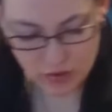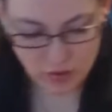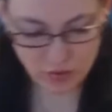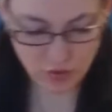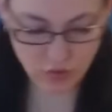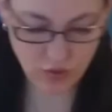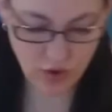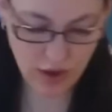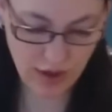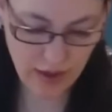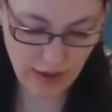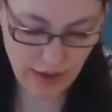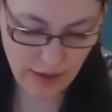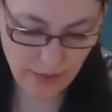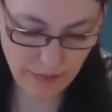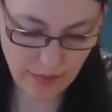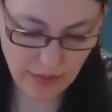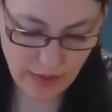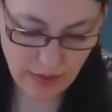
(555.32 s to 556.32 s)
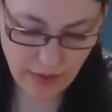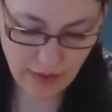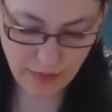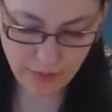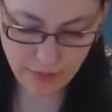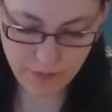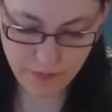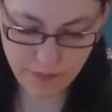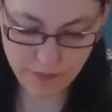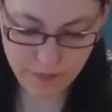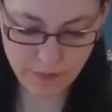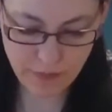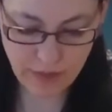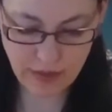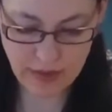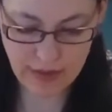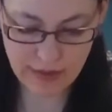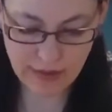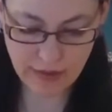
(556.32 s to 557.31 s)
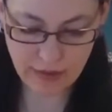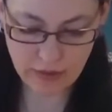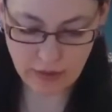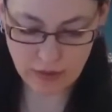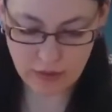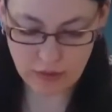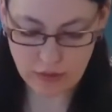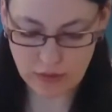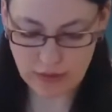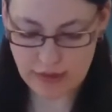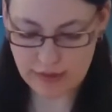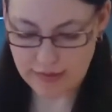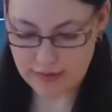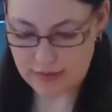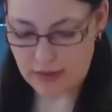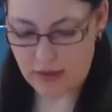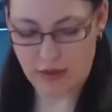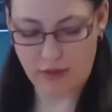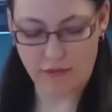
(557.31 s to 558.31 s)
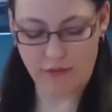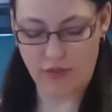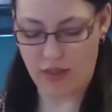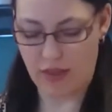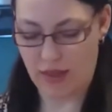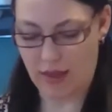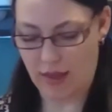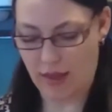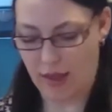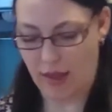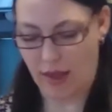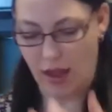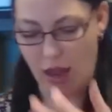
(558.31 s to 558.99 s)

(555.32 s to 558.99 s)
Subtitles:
too dry, add a little less of the